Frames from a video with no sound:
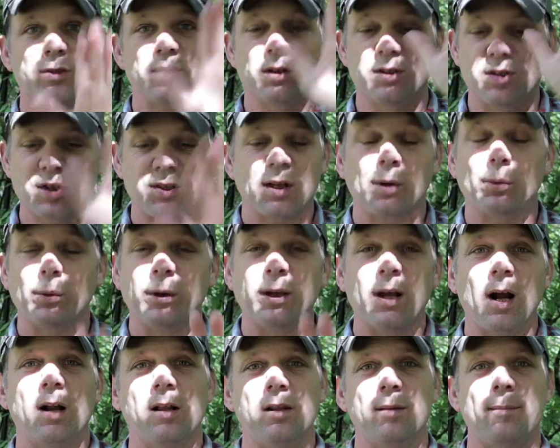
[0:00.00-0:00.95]
So just like we
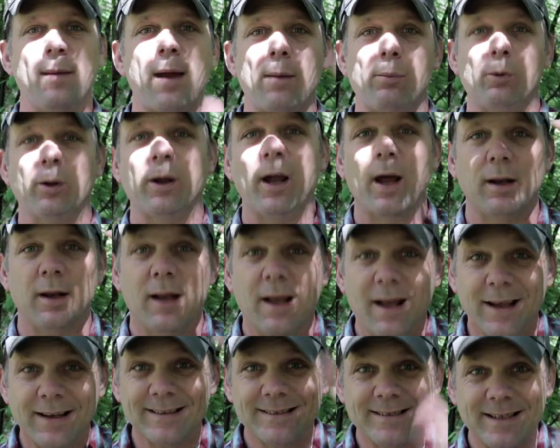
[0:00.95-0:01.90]
got on the map, we got
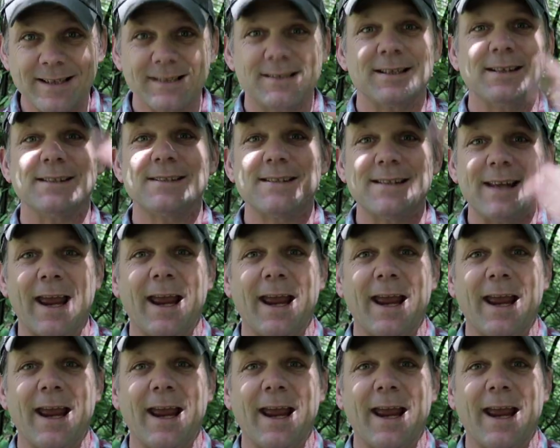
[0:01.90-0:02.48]
distance